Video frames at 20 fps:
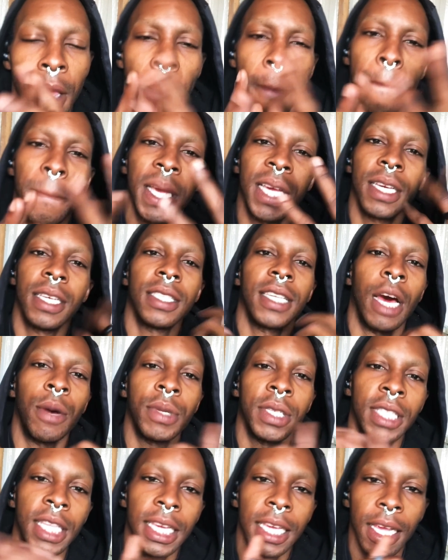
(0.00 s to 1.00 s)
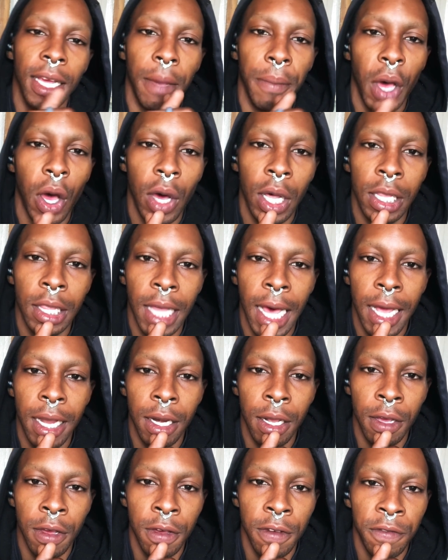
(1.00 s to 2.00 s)
because I was thinking about a lot
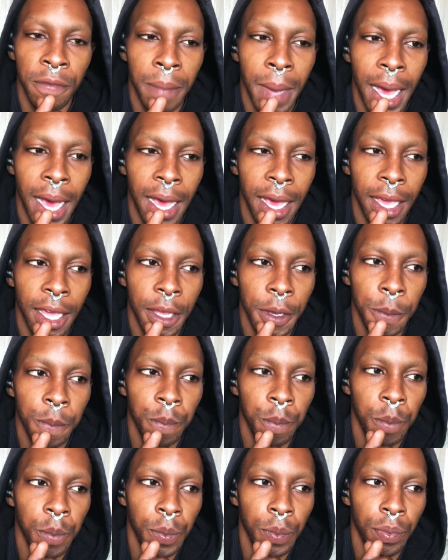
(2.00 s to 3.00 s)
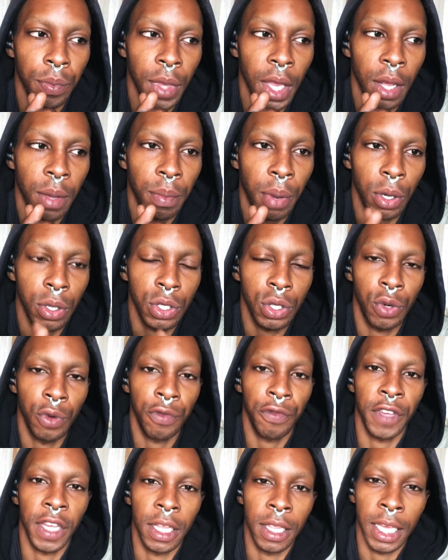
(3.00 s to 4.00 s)
of my personal
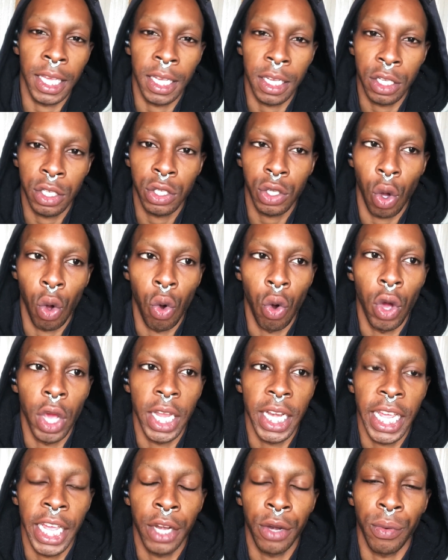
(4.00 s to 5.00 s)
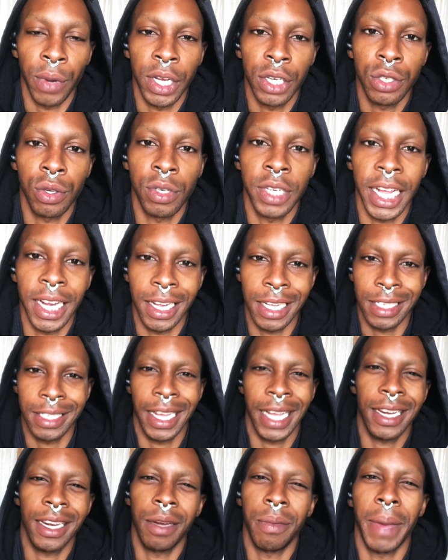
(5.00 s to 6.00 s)
feelings on interracial dating
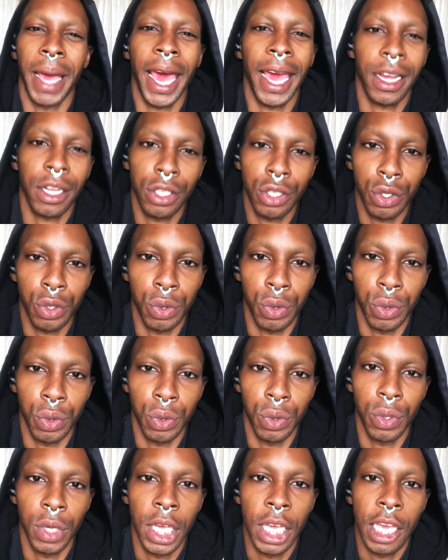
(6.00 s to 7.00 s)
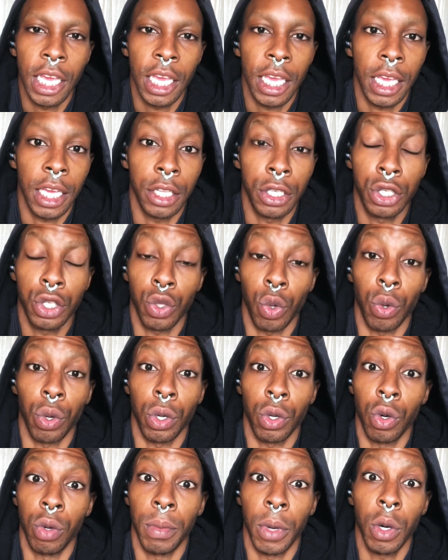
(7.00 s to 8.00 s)
dated back to
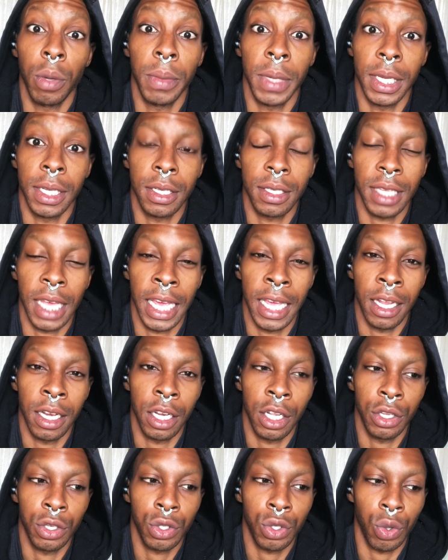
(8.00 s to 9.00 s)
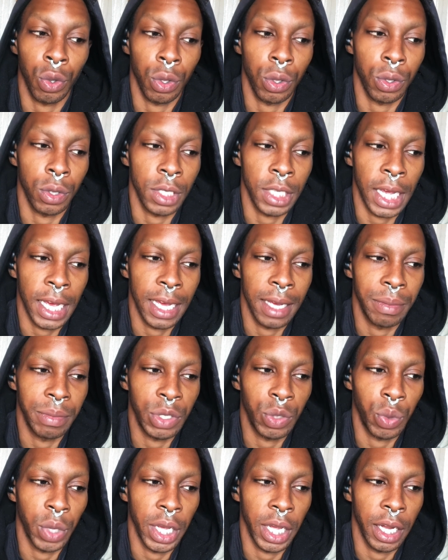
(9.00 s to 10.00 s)
historical moments and historical times
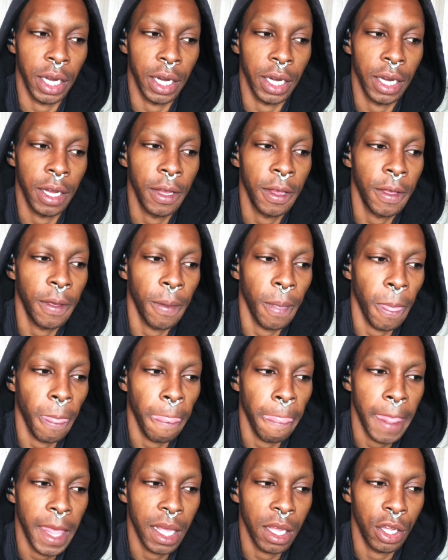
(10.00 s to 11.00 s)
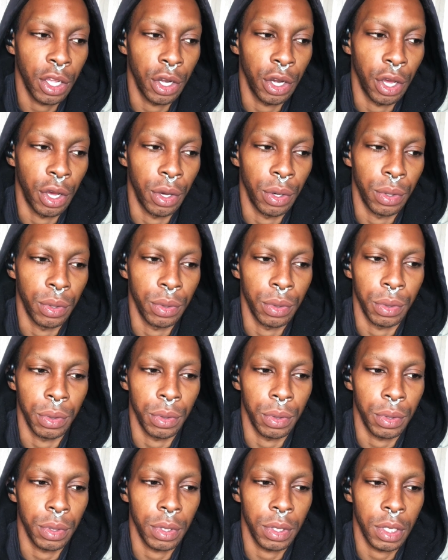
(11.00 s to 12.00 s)
where, you know,
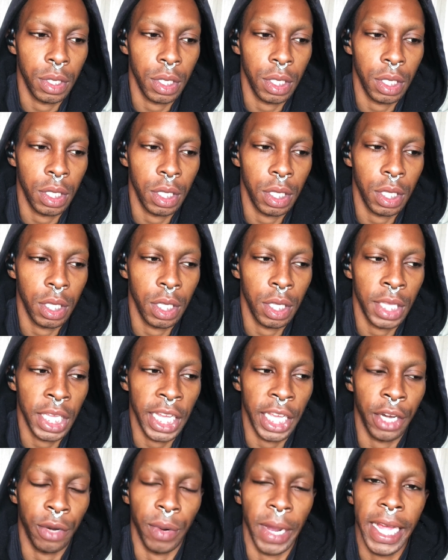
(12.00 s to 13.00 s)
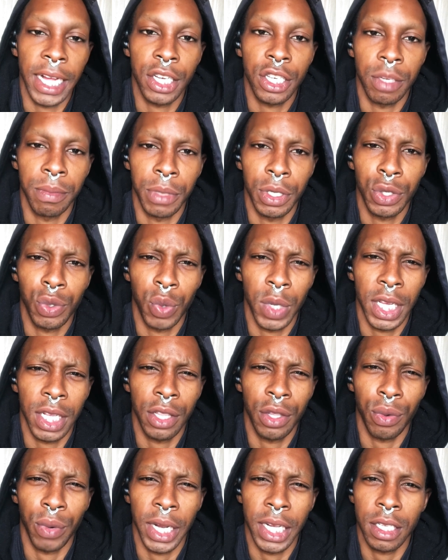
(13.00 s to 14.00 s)
the interaction between
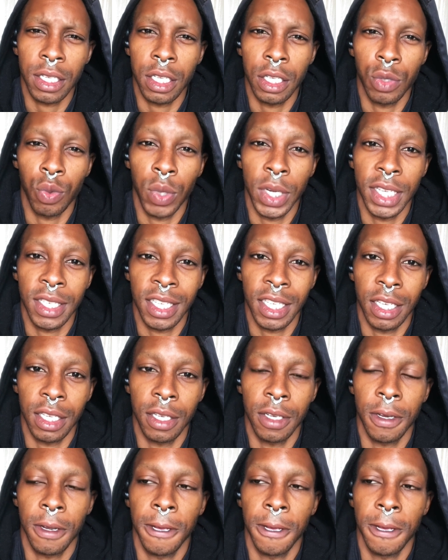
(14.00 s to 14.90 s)
the races wasn't